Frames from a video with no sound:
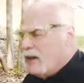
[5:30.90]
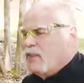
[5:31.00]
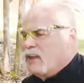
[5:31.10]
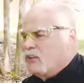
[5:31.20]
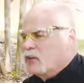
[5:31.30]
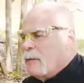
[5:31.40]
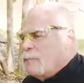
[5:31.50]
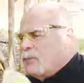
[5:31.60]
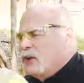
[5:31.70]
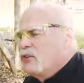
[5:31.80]
of these.
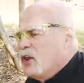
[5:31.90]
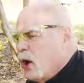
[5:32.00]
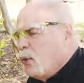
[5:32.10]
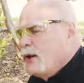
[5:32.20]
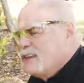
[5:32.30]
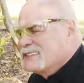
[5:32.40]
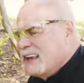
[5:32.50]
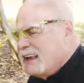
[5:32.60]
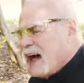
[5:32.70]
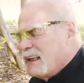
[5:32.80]
There's no
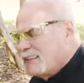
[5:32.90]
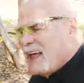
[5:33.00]
reason not